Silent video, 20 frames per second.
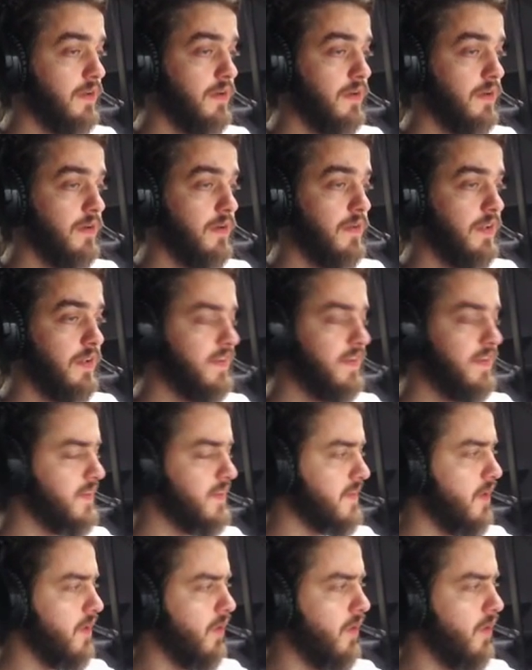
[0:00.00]
this is
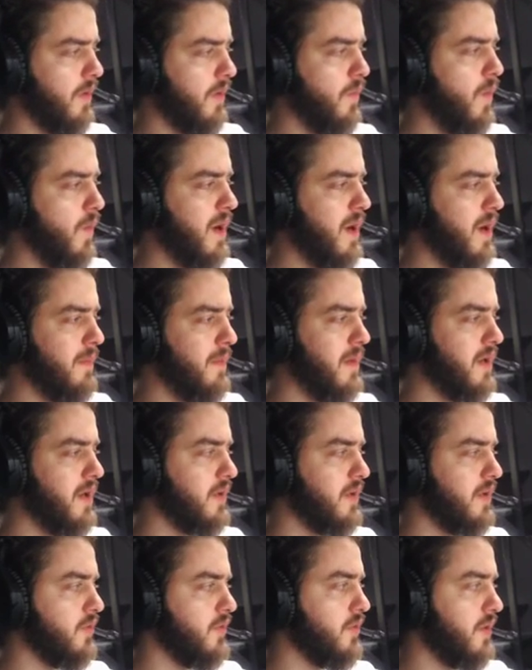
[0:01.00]
only 1 mana
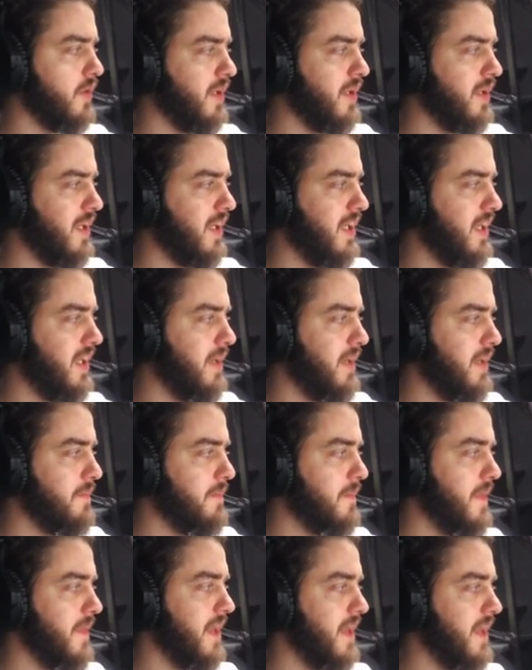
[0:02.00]
to keep
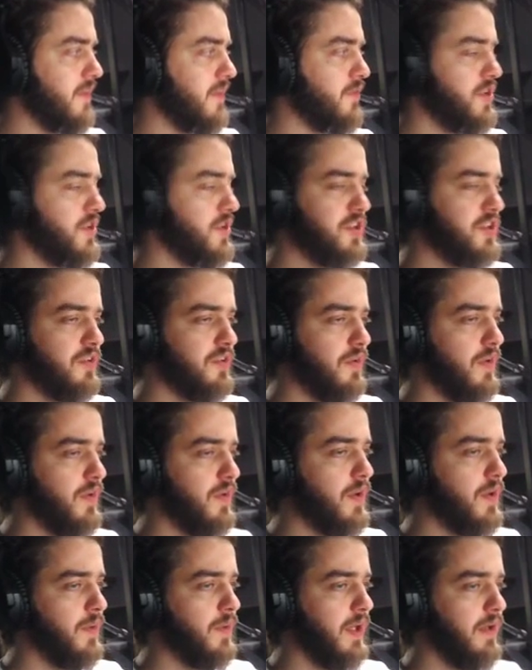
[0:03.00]
that creature
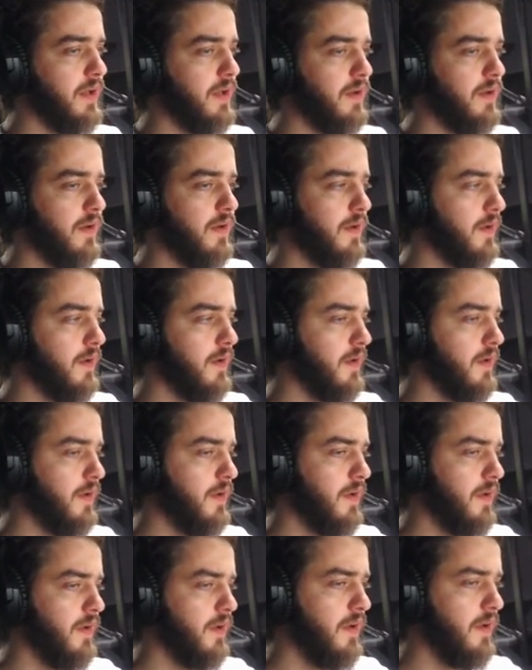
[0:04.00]
growing.
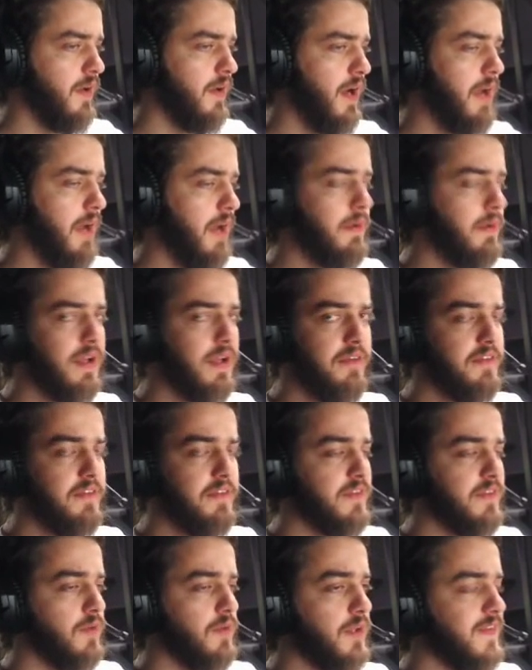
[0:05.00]
I will give this
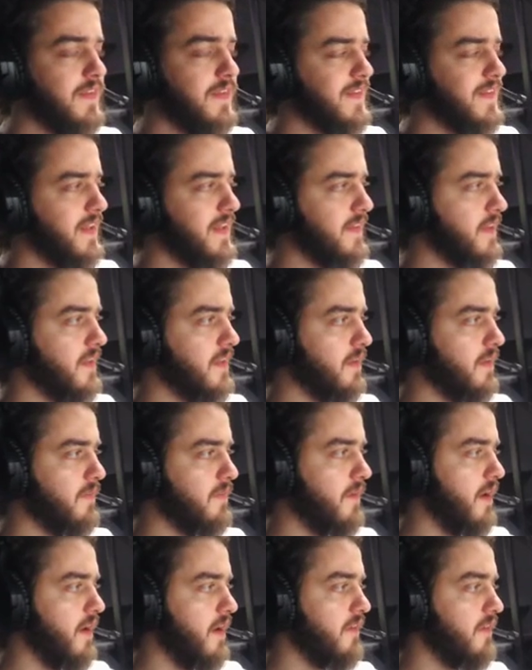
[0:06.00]
one a
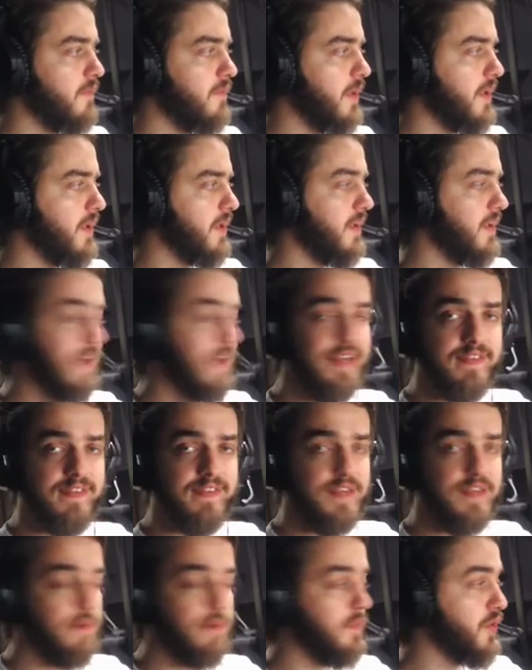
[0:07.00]
6.5, but it has
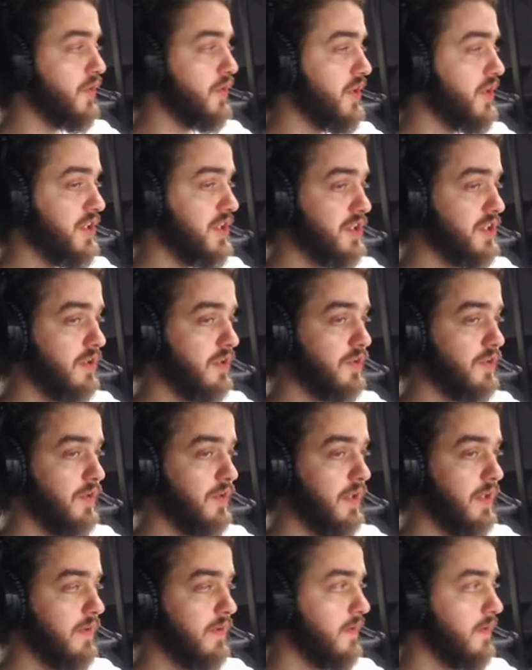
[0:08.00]
some potential to
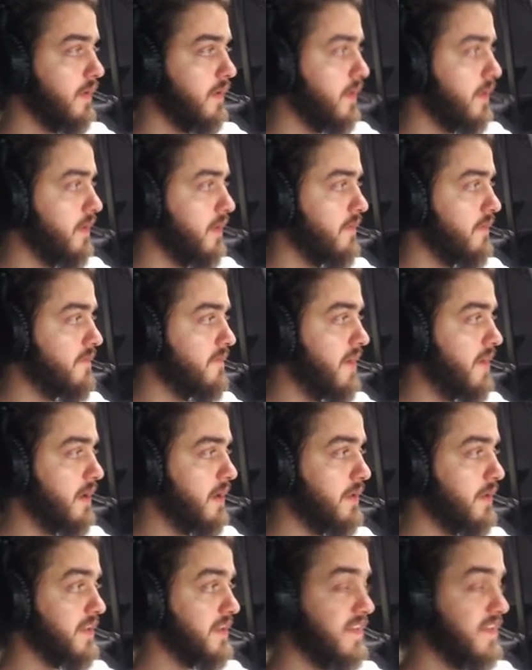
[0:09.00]
it.
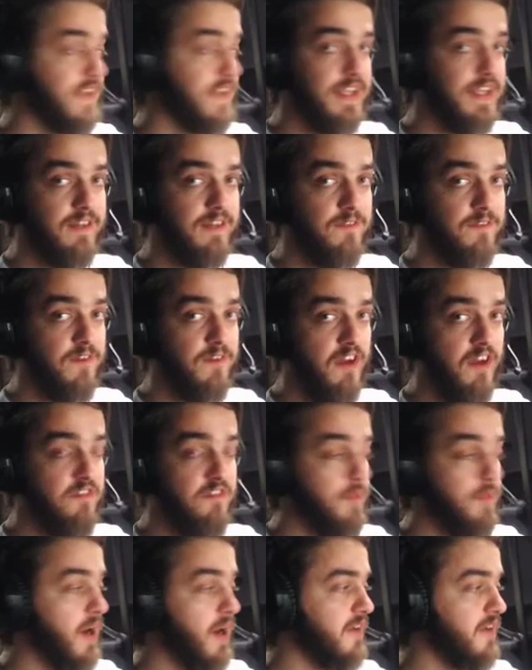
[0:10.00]
Valorous Steed, 5
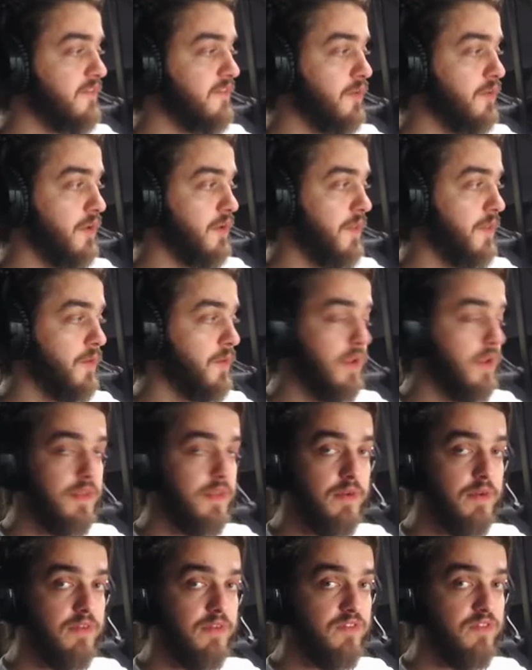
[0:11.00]
mana for a
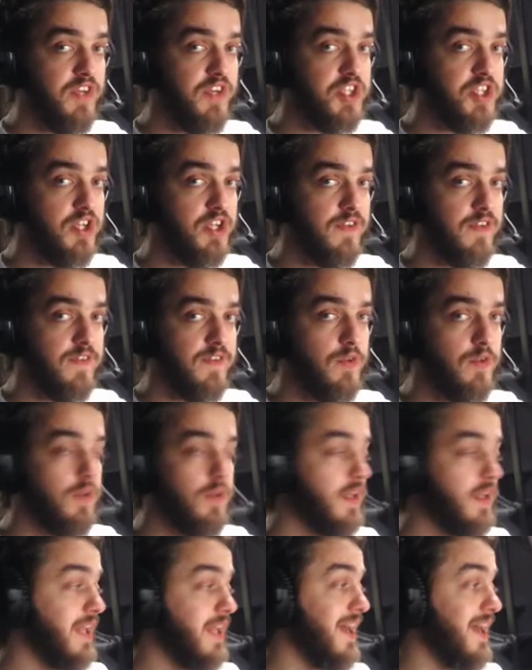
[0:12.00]
3/3 Vigilance dude
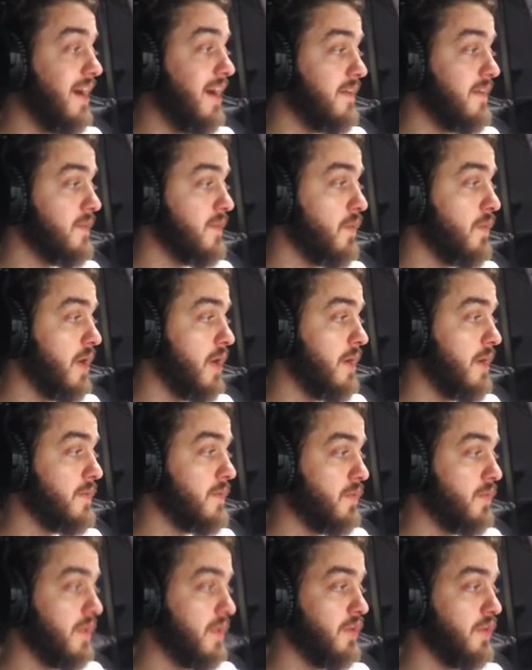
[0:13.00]
that also comes
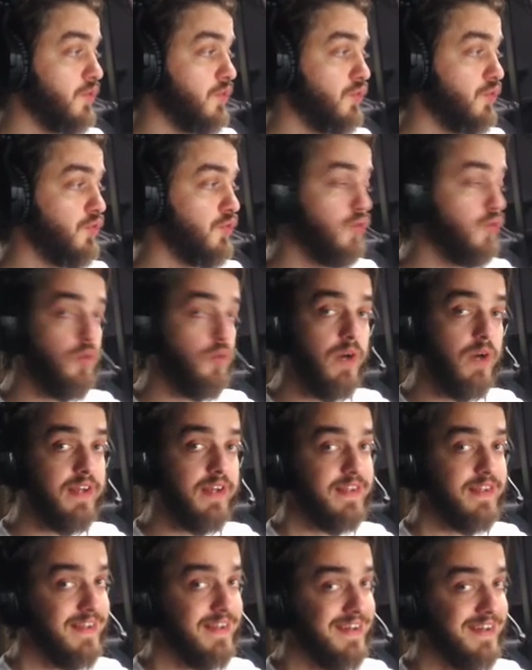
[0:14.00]
with a 2/2 White
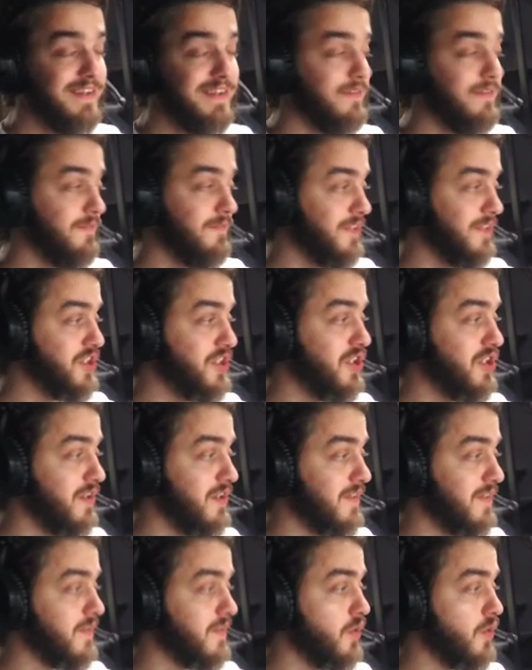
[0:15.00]
Knight
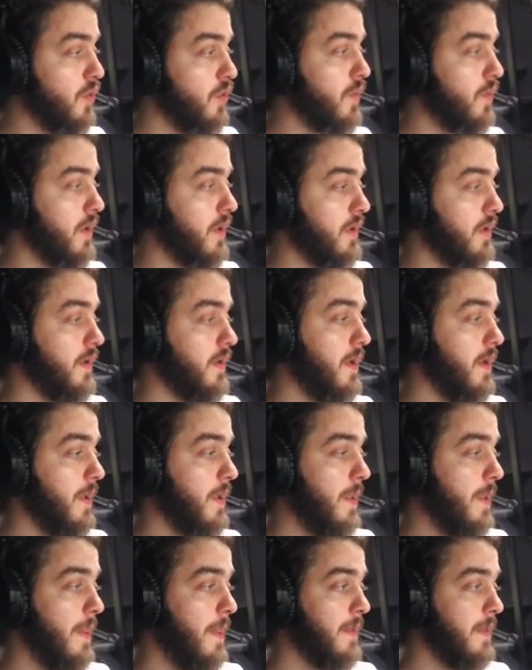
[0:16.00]
Vigilance token.
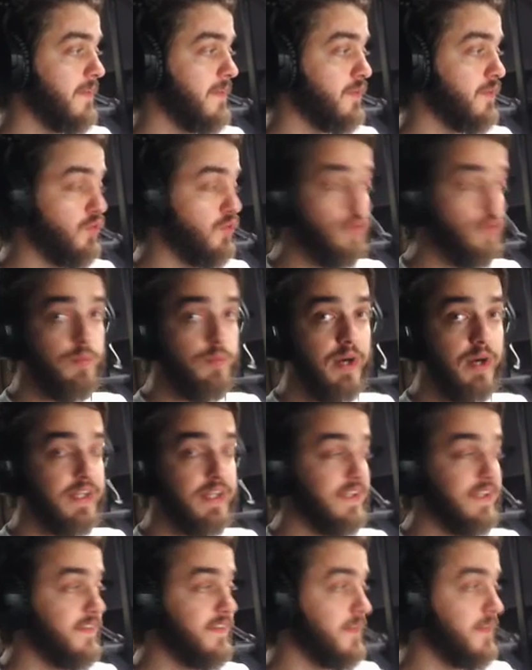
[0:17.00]
So 2
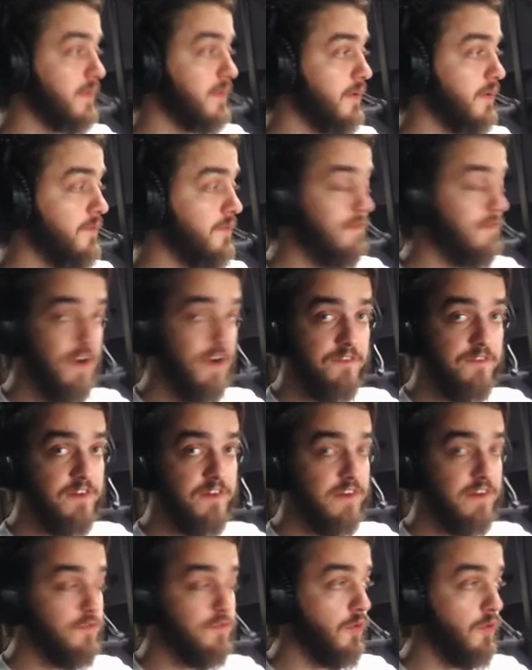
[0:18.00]
bodies,
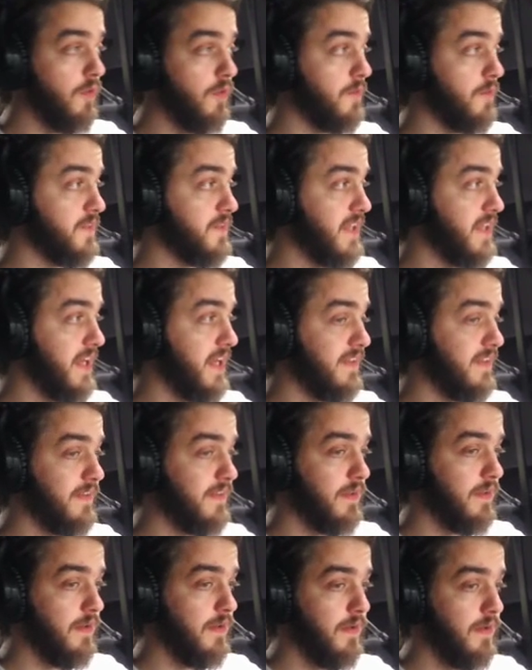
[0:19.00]
5/5 worth of stats.
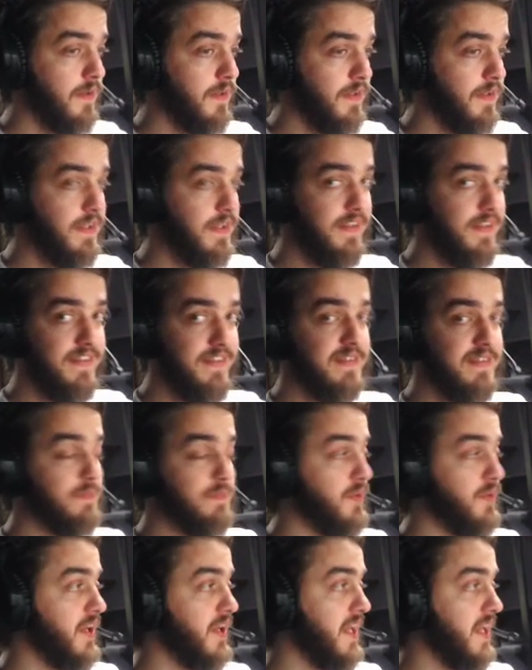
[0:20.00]
This is
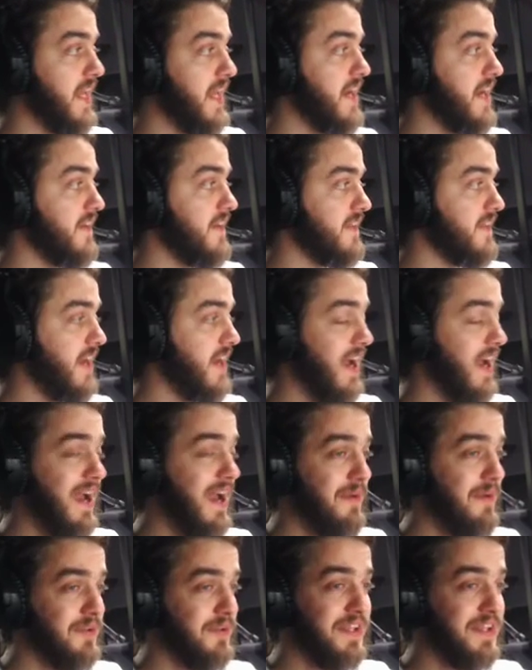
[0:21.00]
pretty nice. I
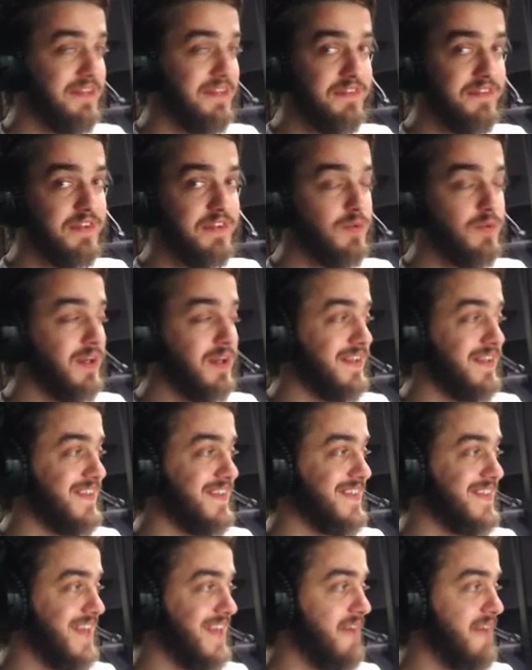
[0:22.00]
would give this one a
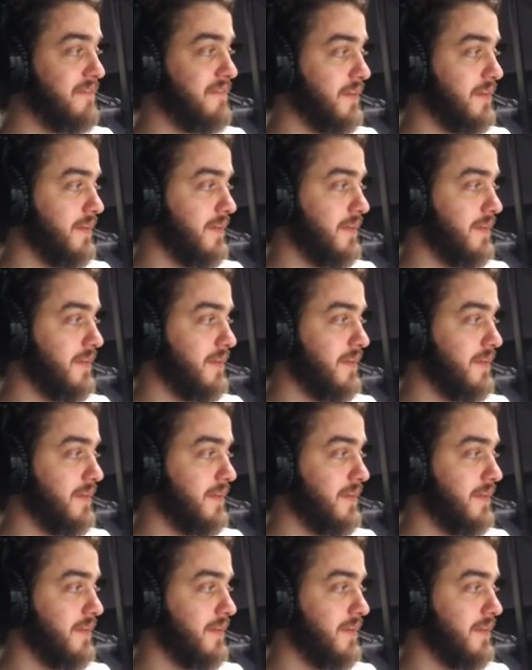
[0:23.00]
7.